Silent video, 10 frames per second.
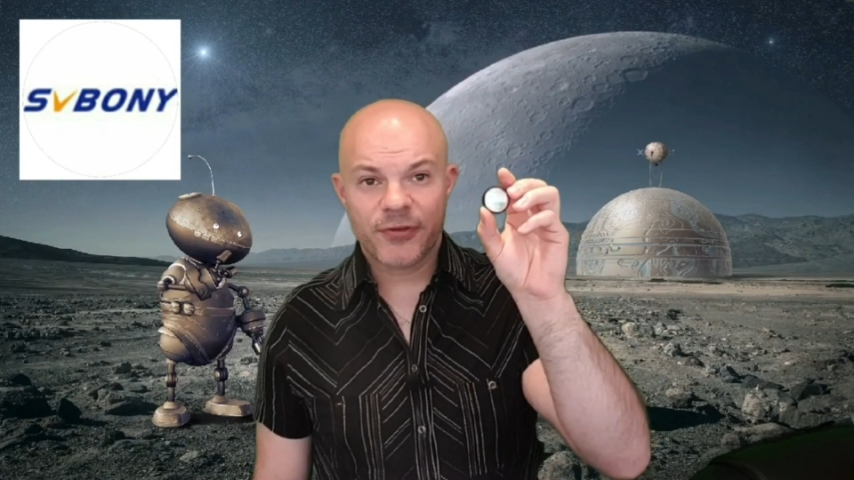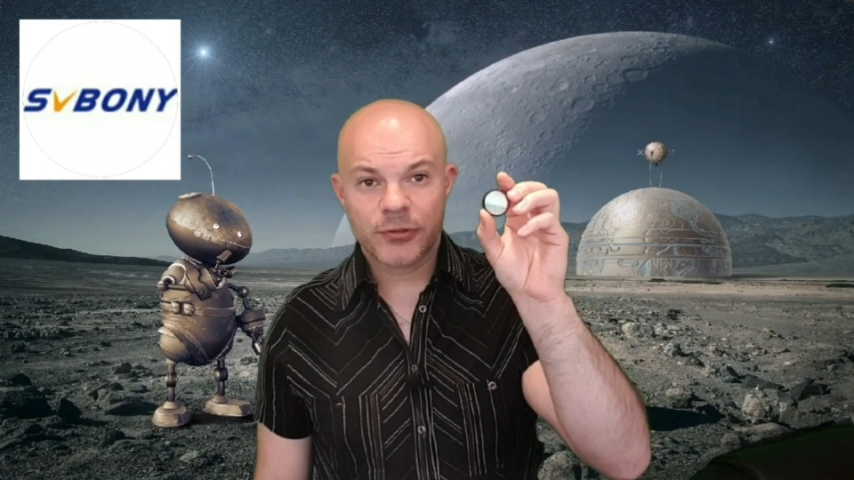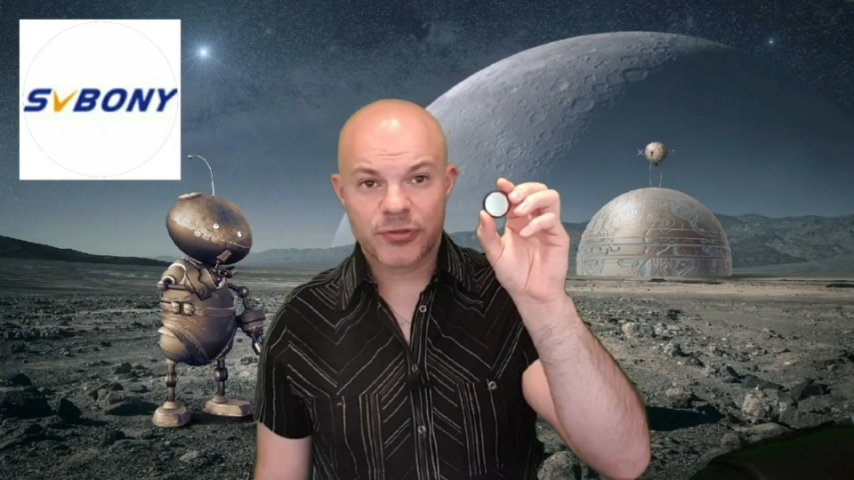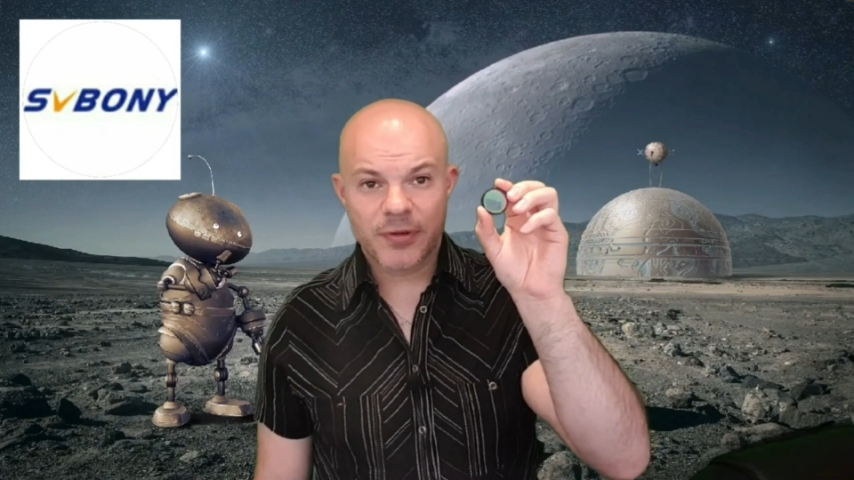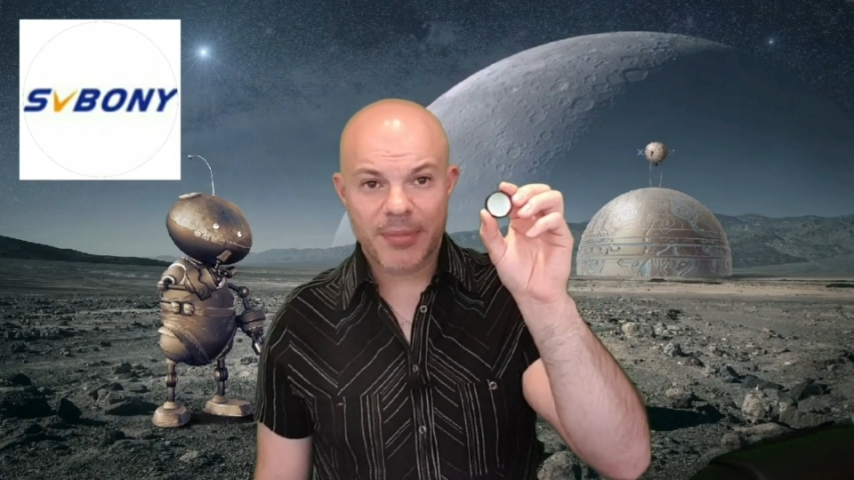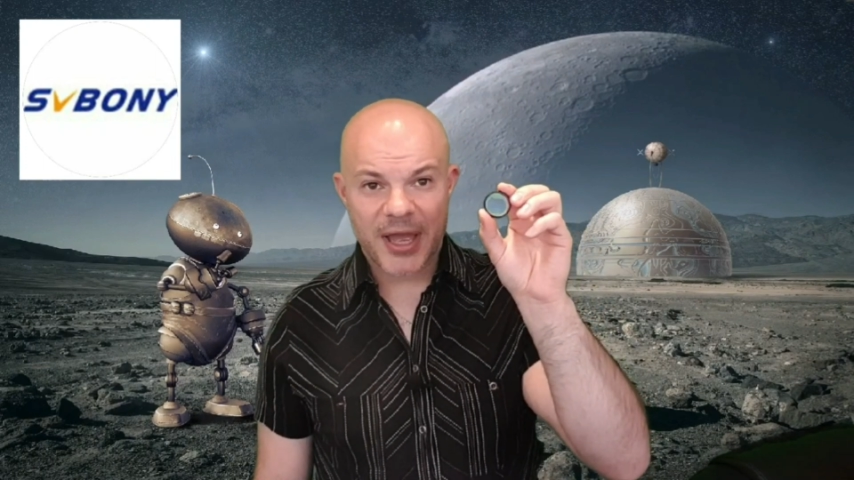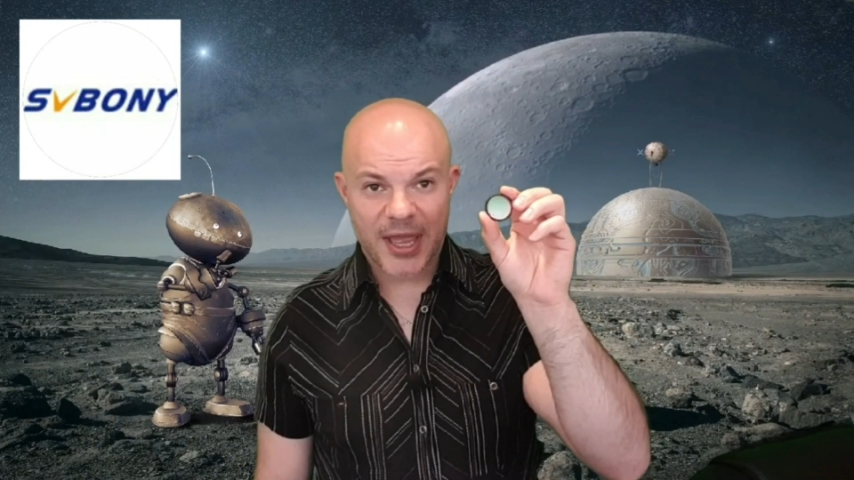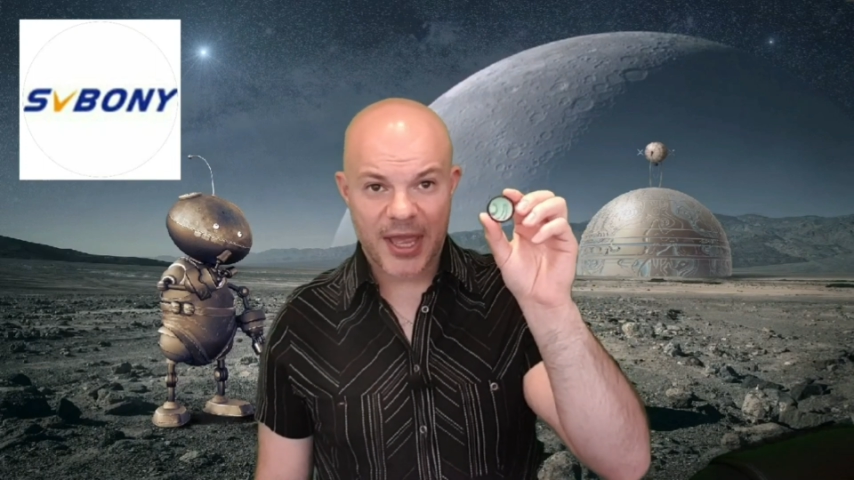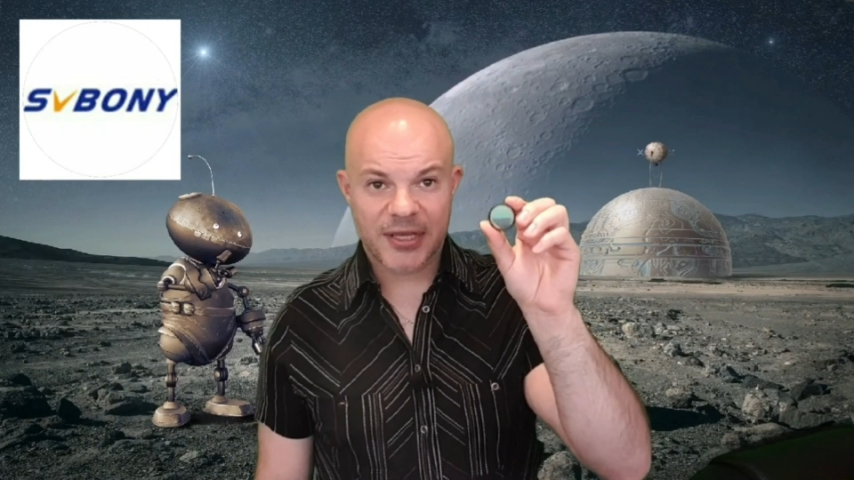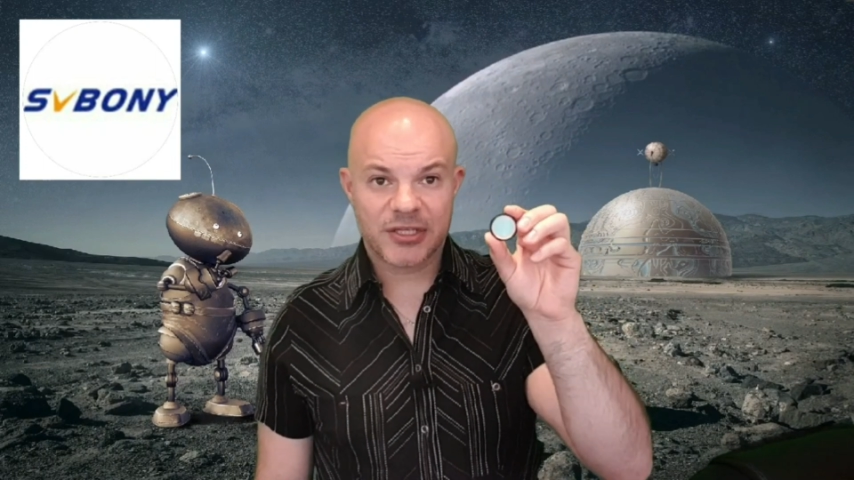filter in
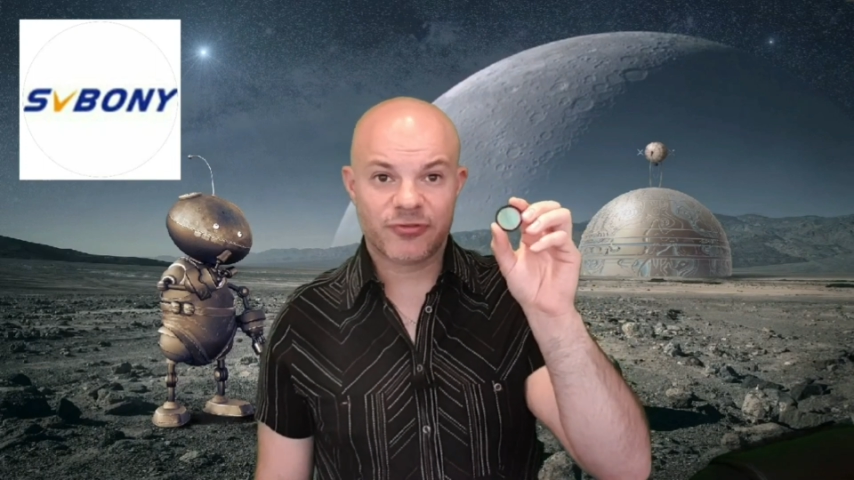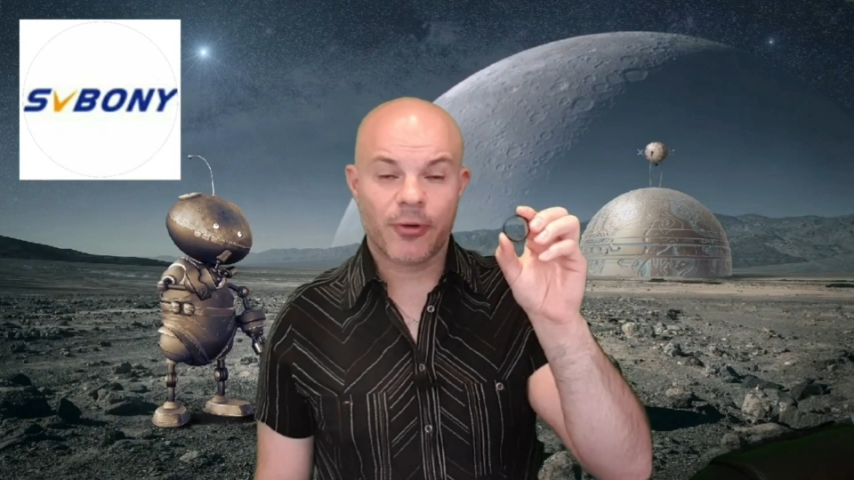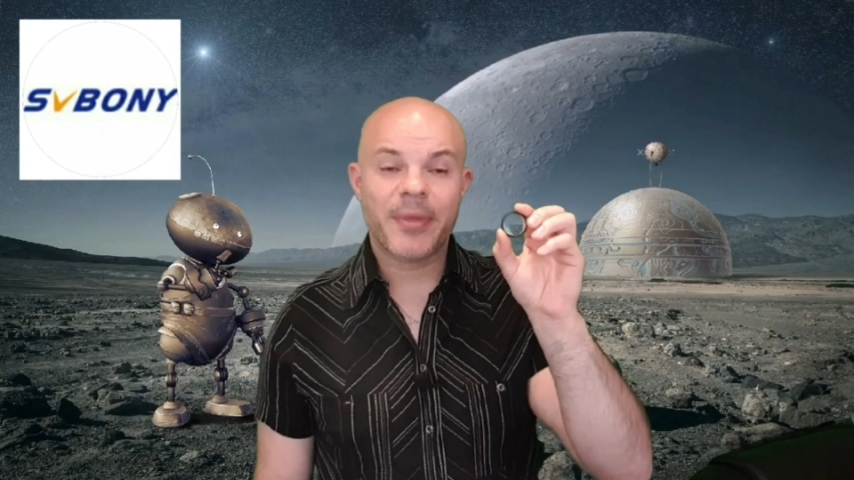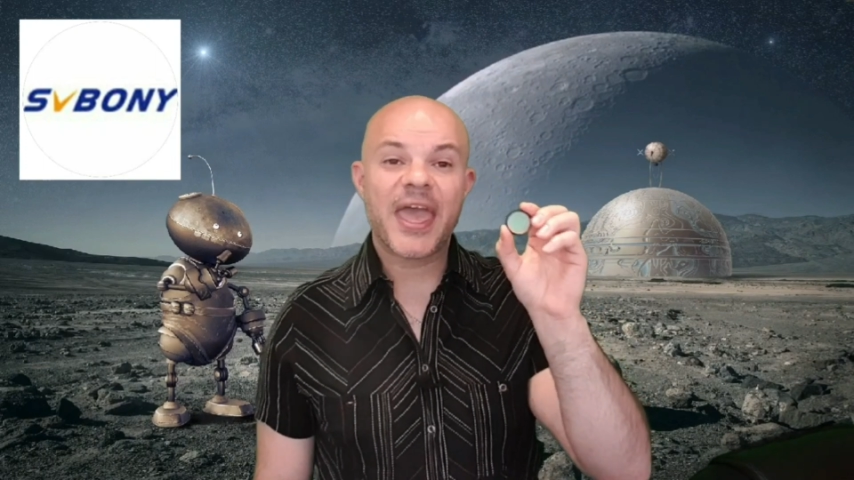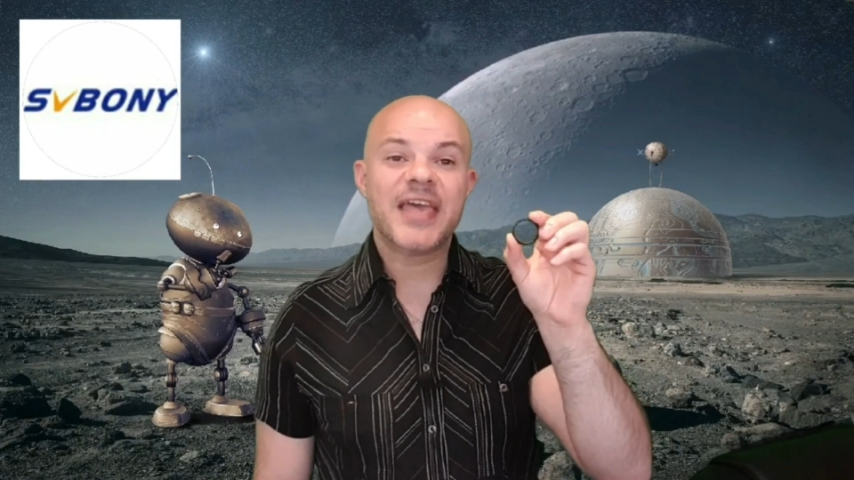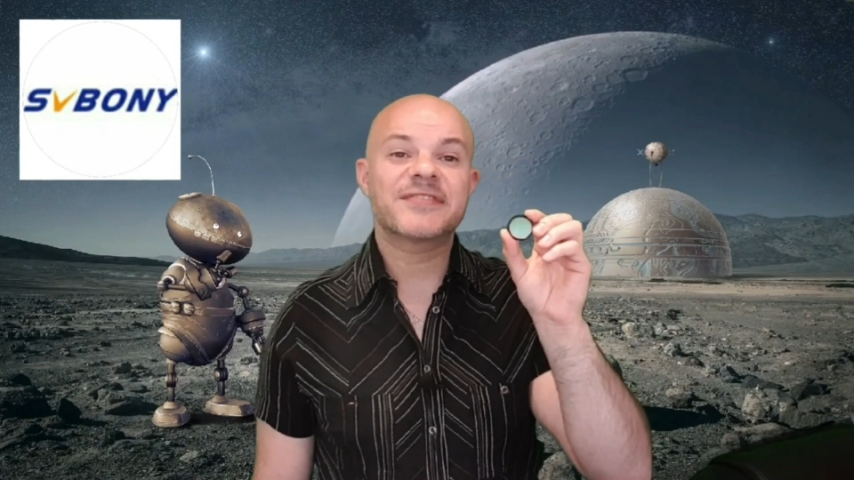my hand is from